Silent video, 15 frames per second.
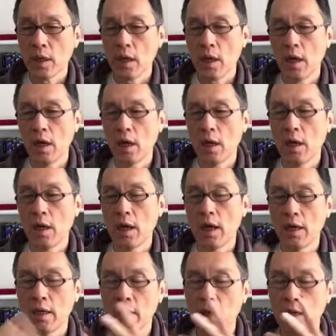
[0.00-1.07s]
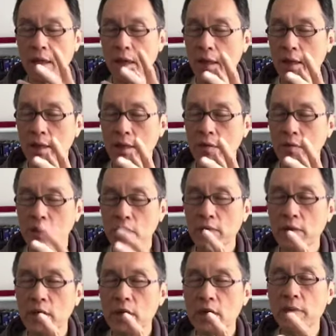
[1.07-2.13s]
and to
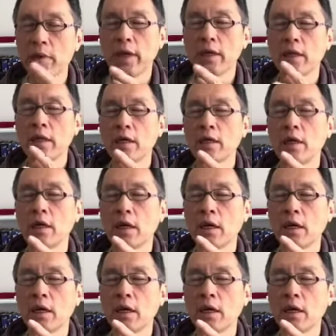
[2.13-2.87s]
develop, and then